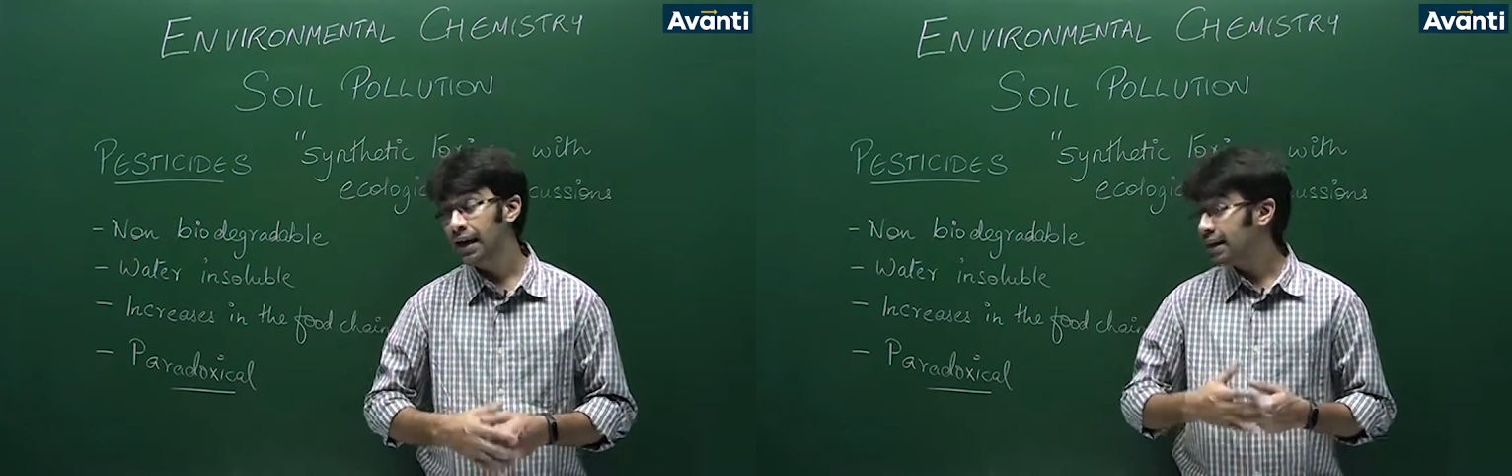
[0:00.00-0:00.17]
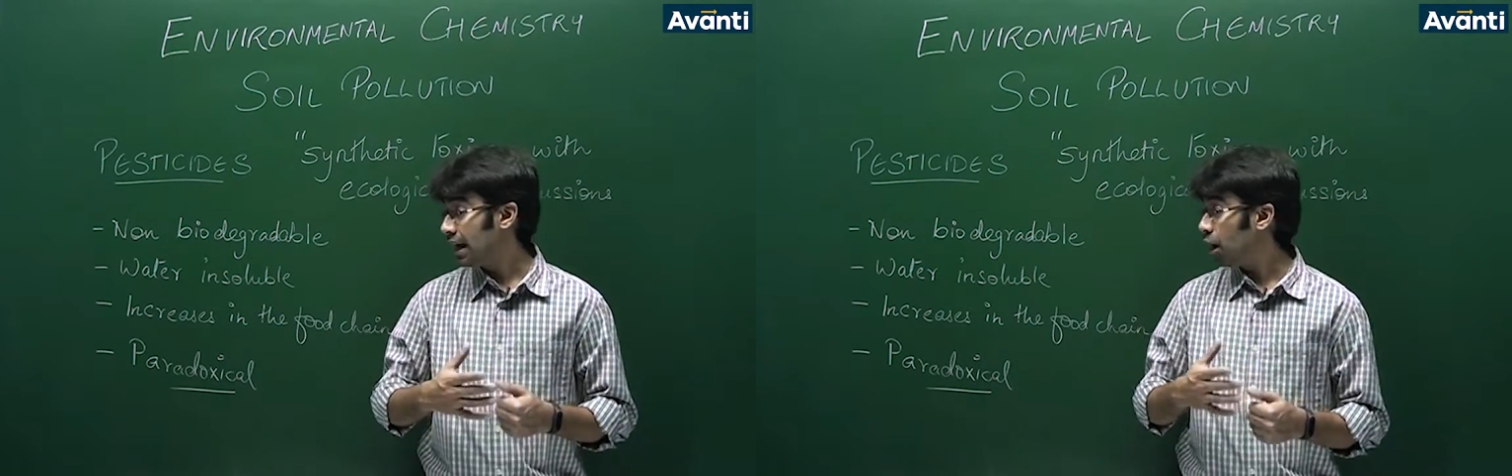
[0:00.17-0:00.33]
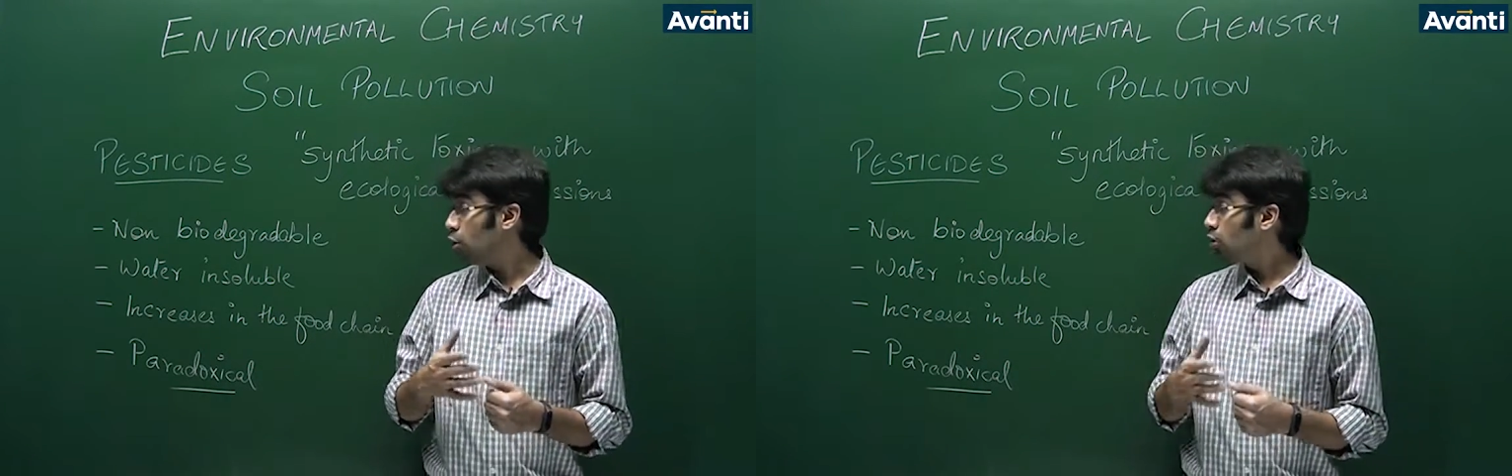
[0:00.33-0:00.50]

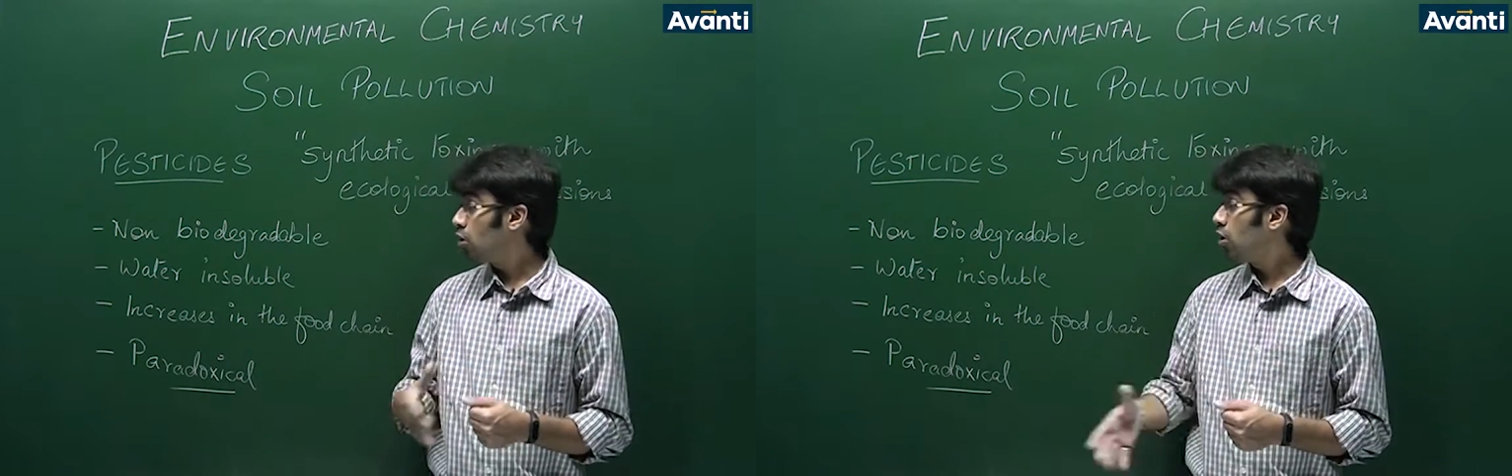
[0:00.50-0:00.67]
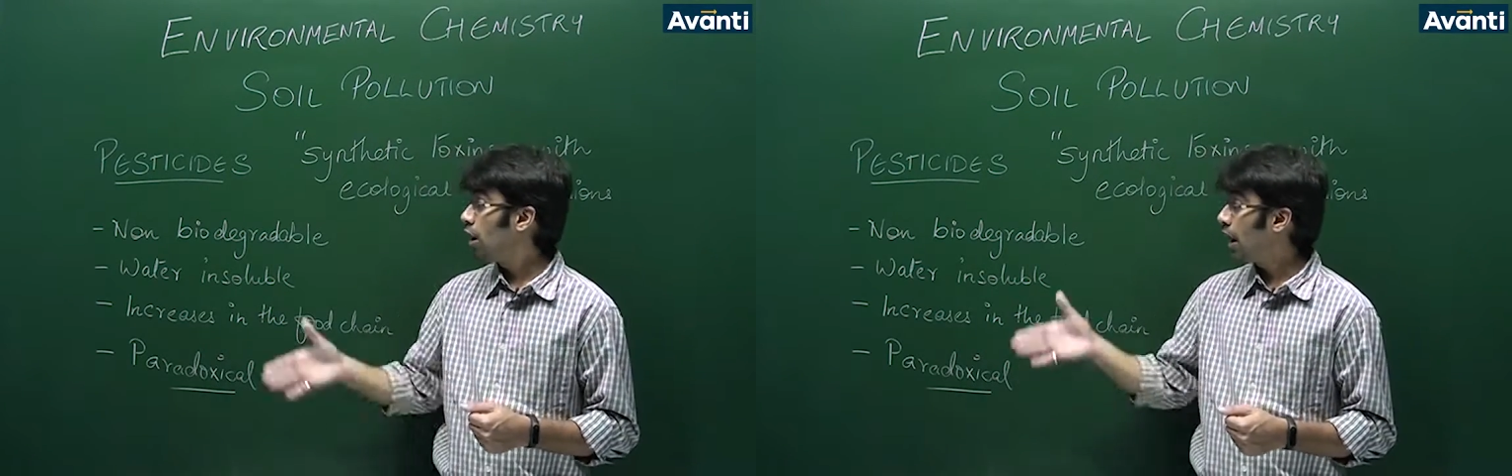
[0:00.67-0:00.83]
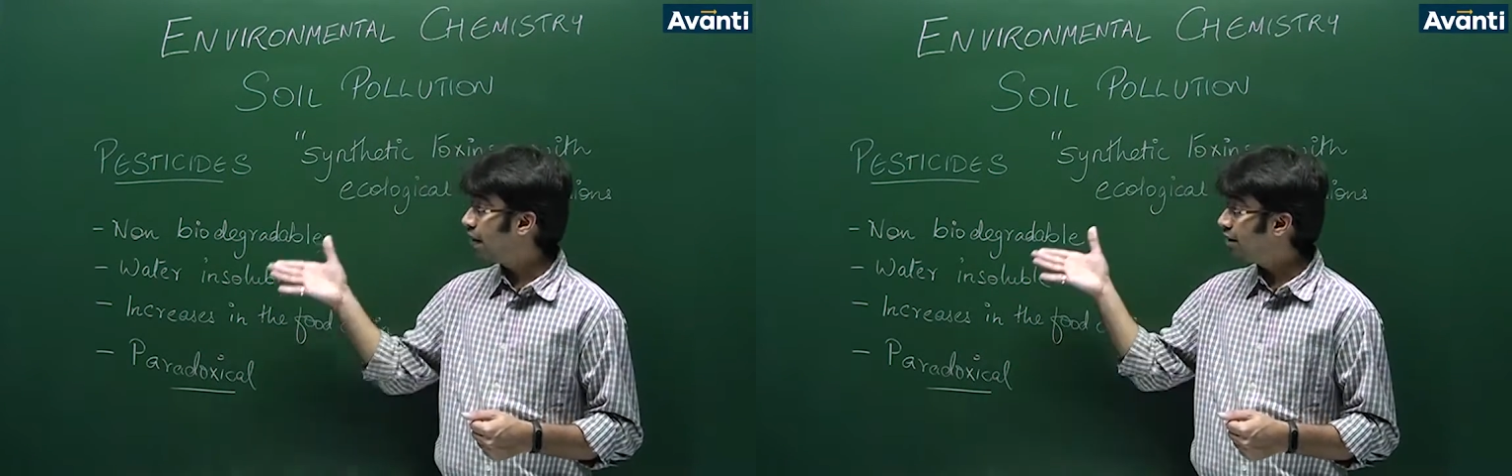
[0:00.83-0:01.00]
Now,
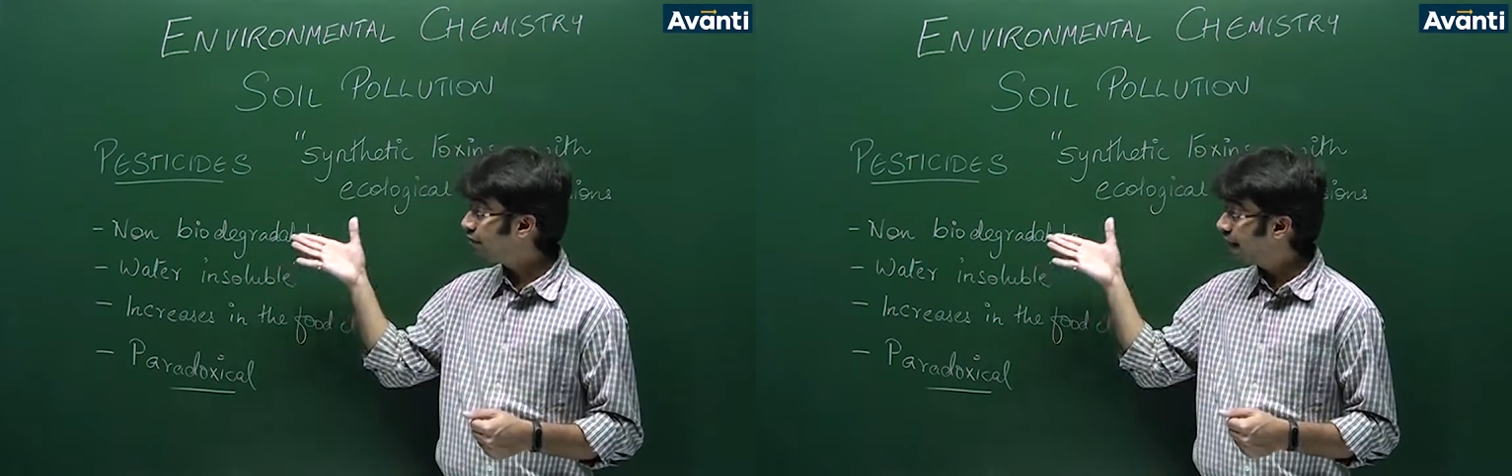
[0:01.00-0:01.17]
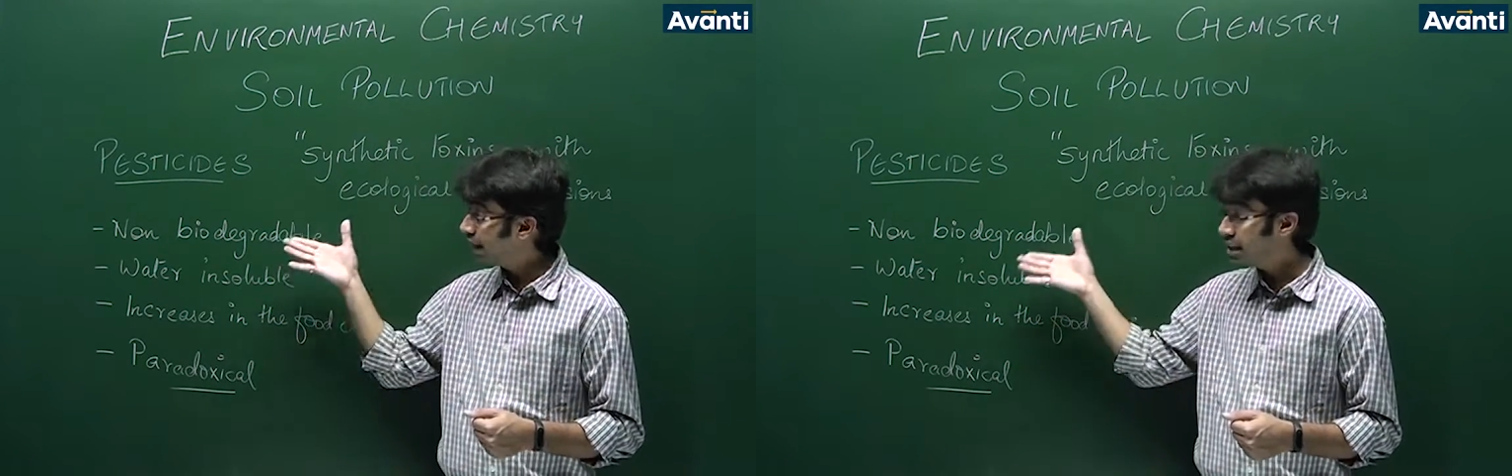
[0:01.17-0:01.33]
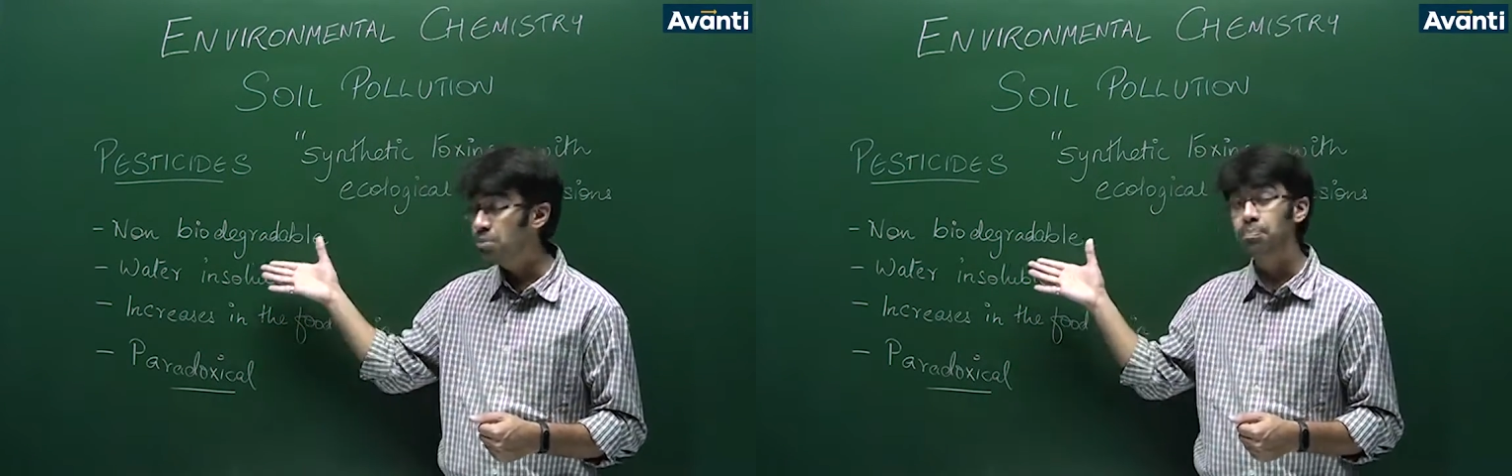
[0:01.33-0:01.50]
if
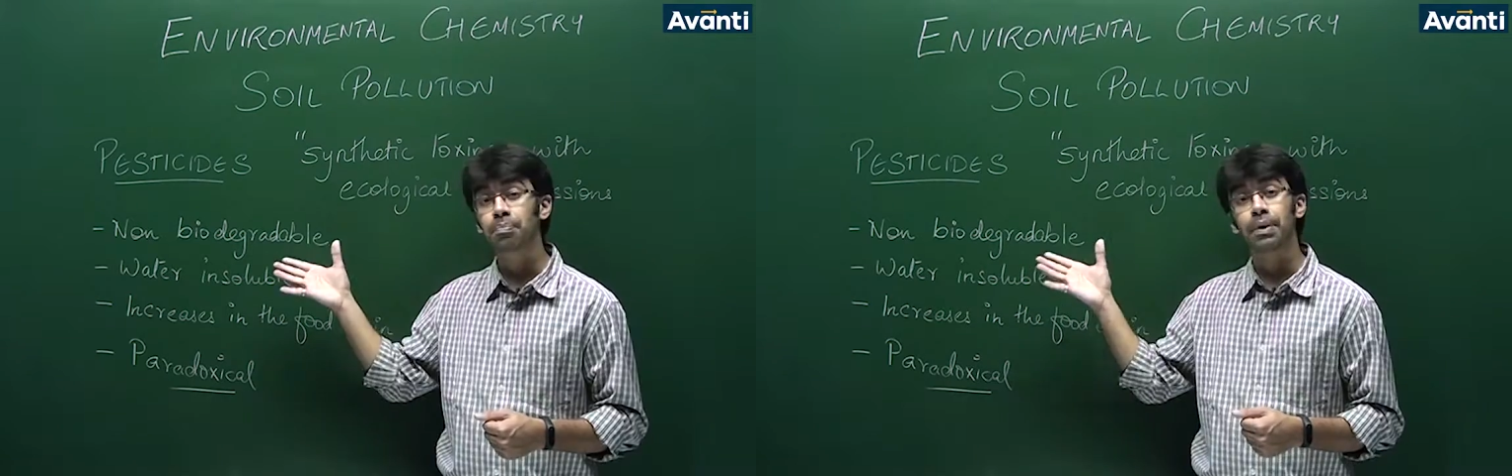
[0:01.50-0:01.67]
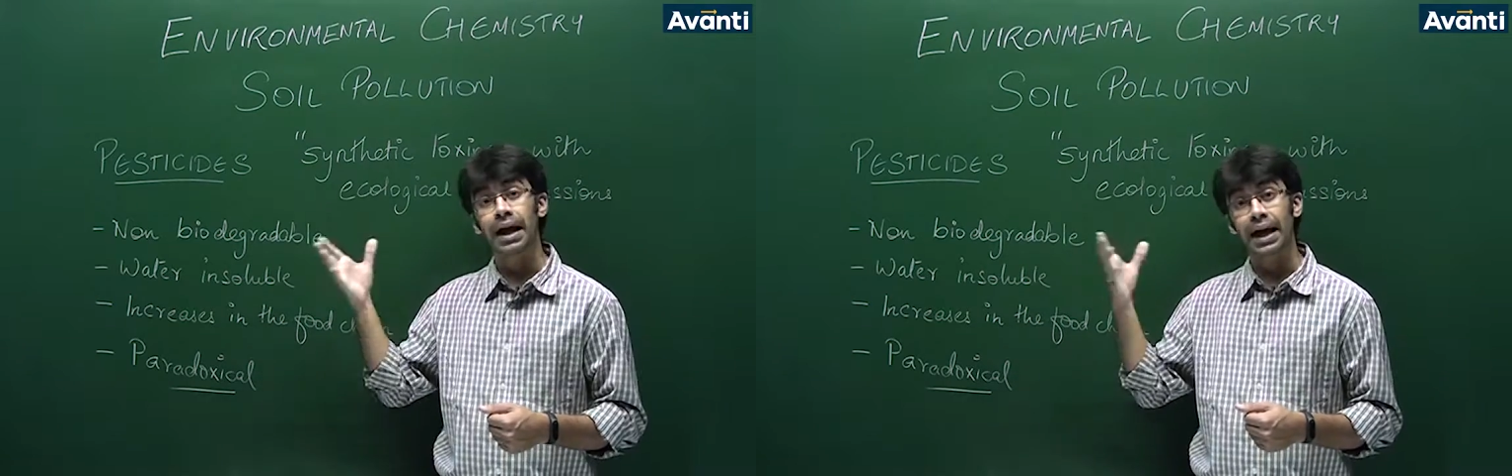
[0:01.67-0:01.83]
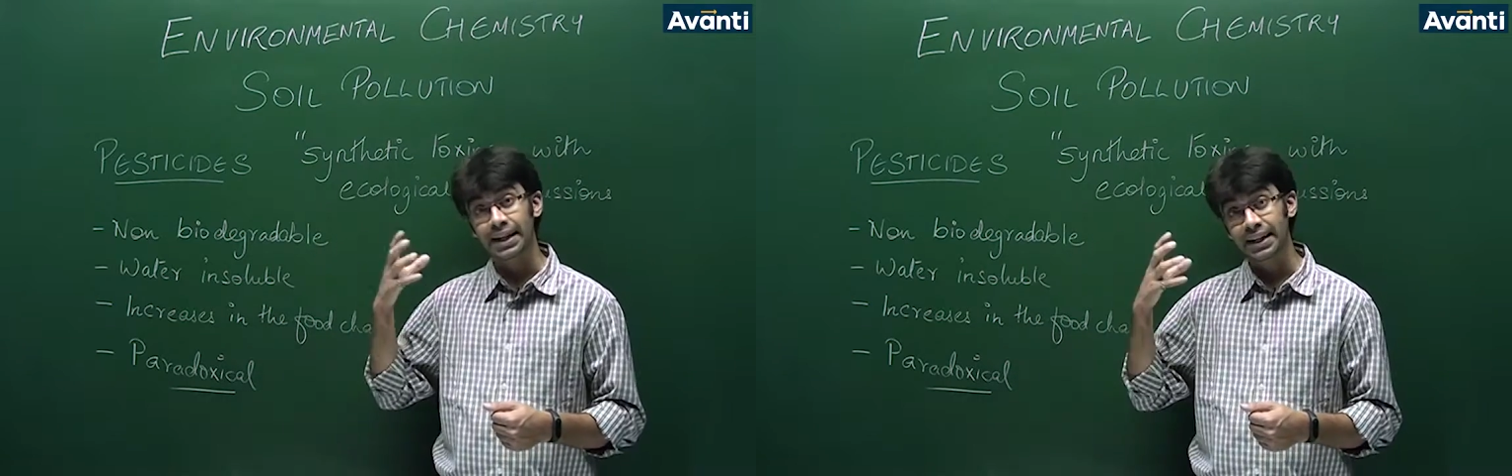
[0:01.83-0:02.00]

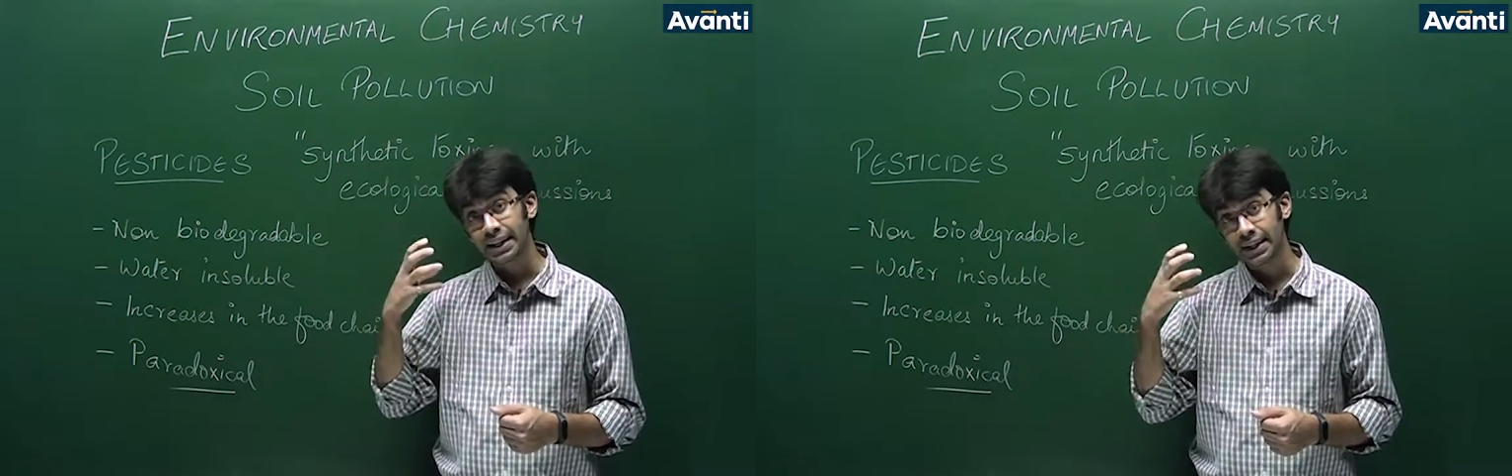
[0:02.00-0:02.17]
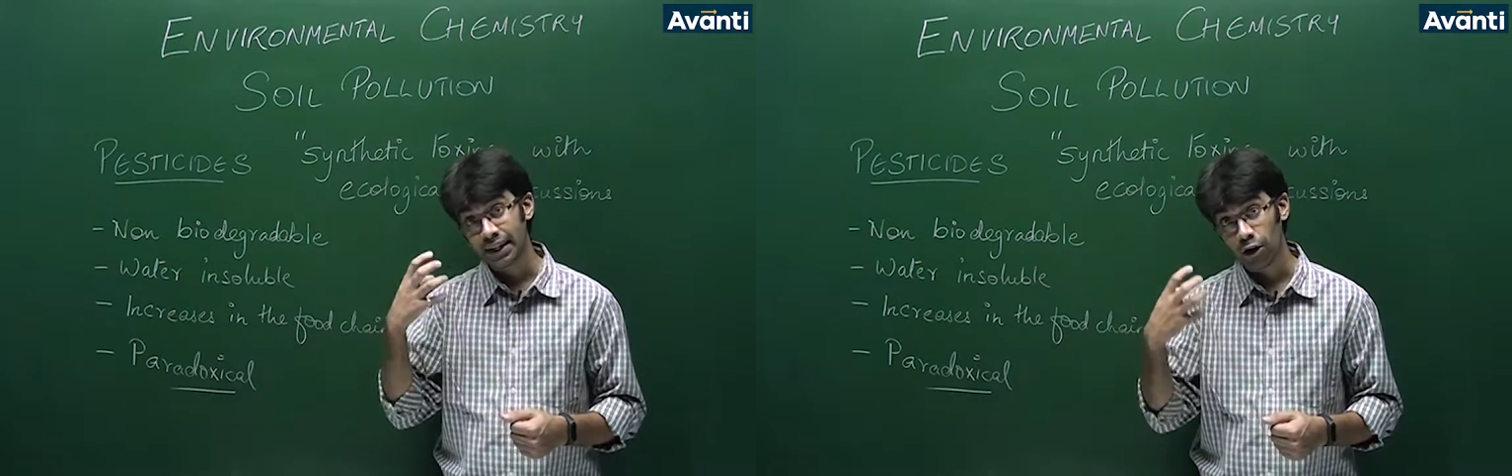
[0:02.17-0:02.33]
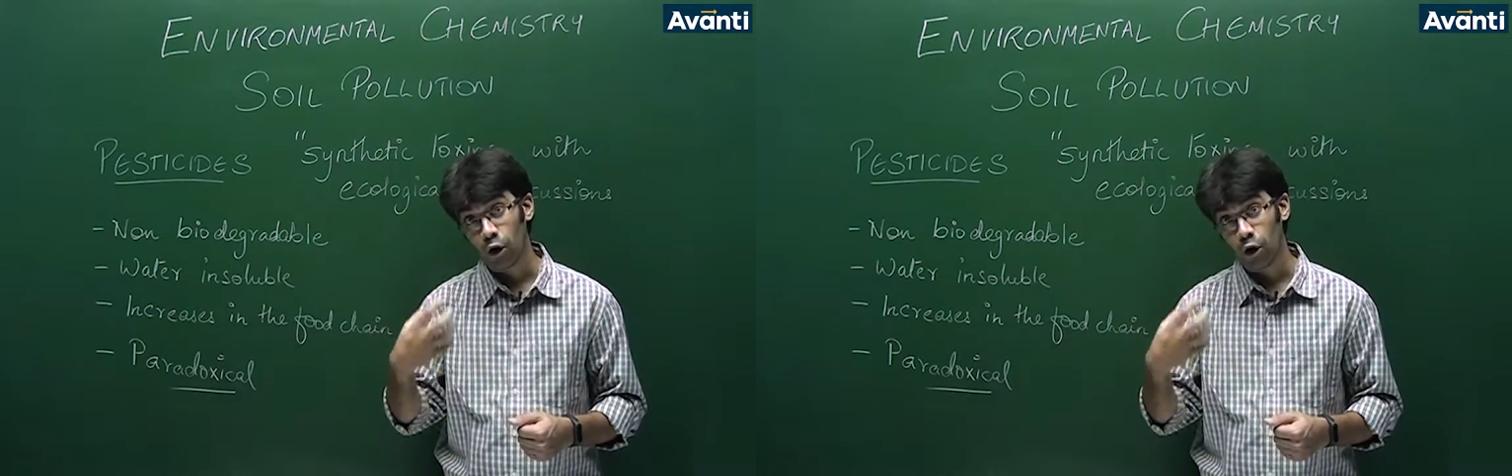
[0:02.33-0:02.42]
any